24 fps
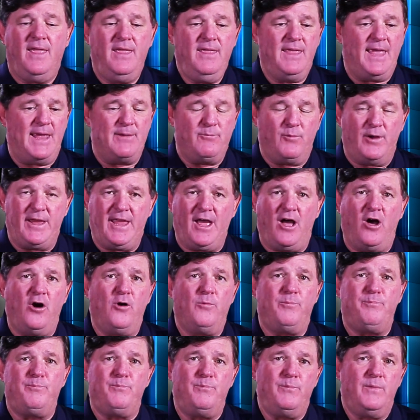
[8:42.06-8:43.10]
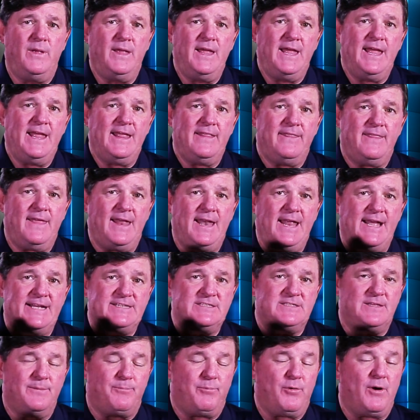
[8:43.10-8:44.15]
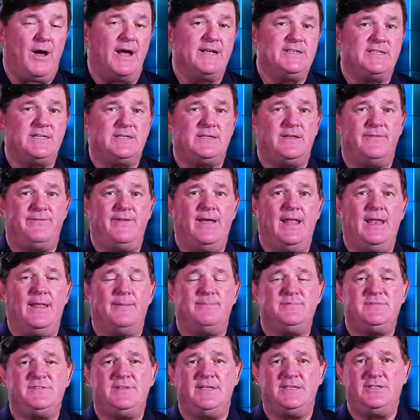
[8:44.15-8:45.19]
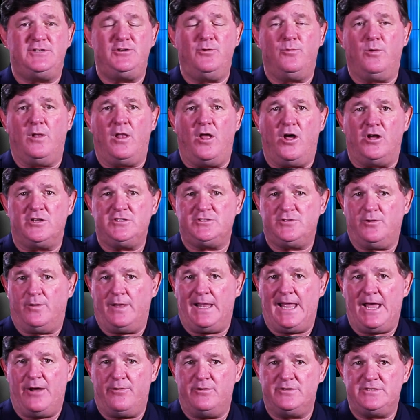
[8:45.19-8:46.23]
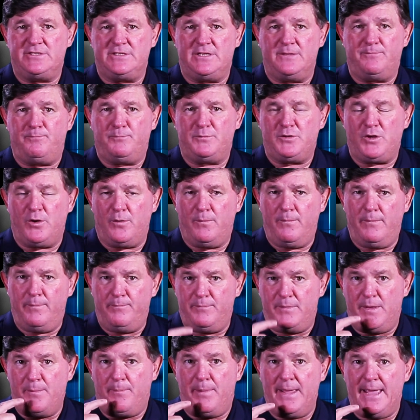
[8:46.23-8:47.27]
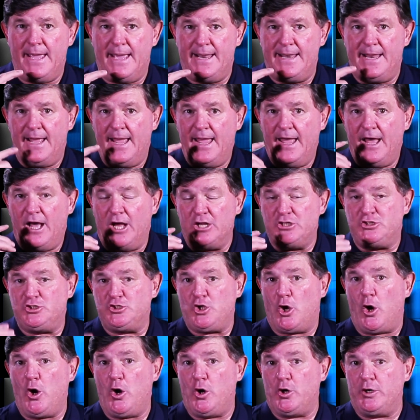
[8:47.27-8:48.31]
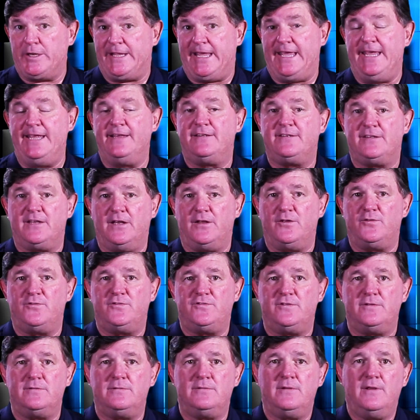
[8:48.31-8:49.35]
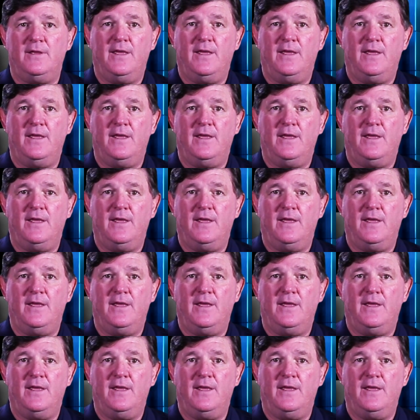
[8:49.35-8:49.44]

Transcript: and we hope that as the project develops that you will also allow us to bid a turnkey solution.